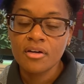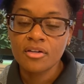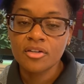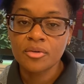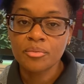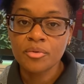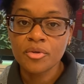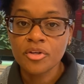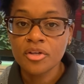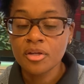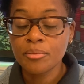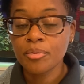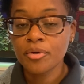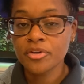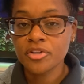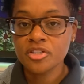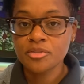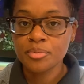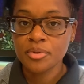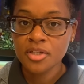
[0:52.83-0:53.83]
community
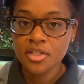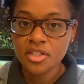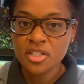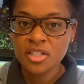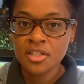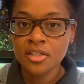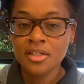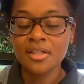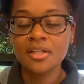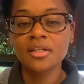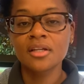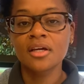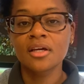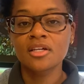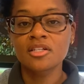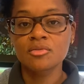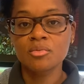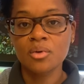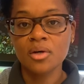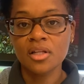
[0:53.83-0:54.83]
participation
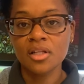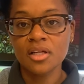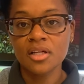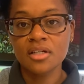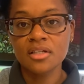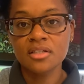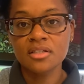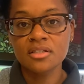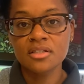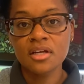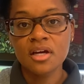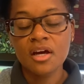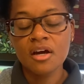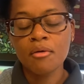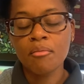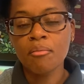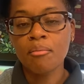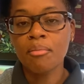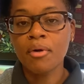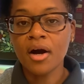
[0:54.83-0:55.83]
as well as
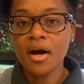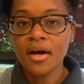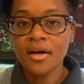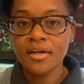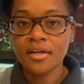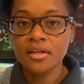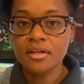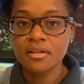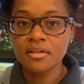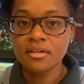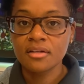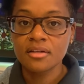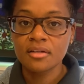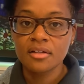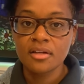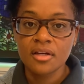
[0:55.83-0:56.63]
buy-in.